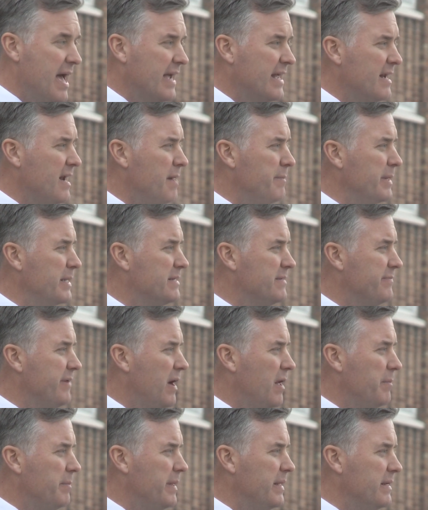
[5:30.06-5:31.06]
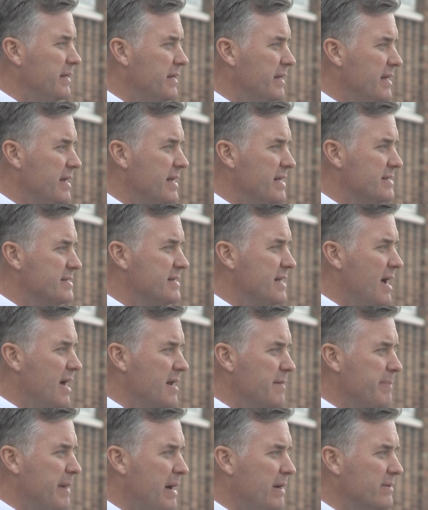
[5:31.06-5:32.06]
Economic development is
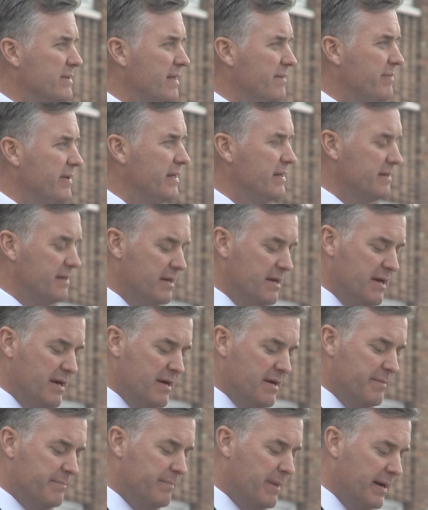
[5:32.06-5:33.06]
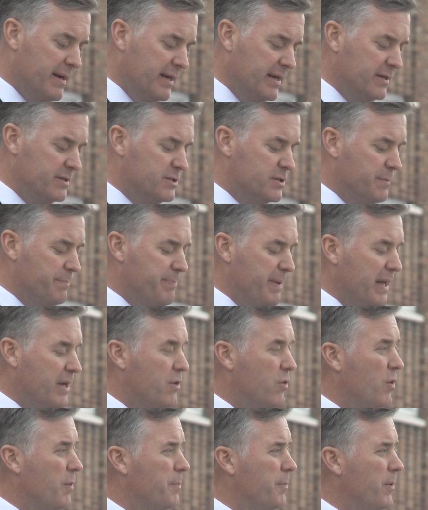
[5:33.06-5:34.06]
not about giving money to
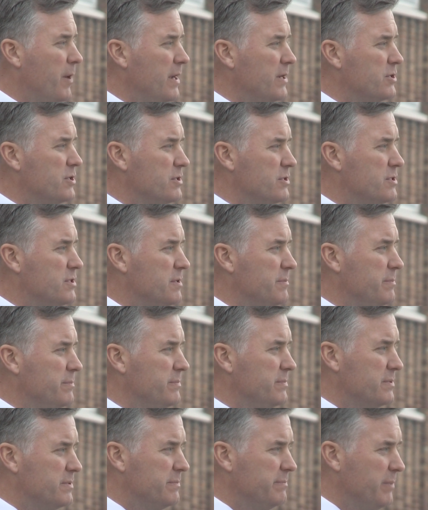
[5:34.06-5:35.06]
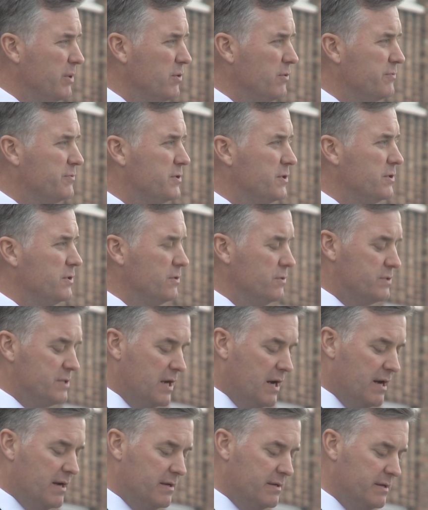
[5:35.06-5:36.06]
big corporations to move to
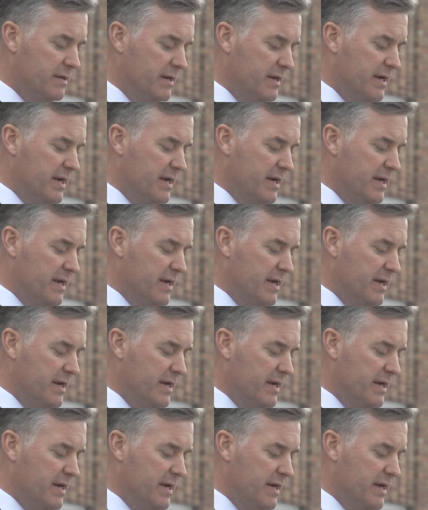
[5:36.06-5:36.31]
Utah.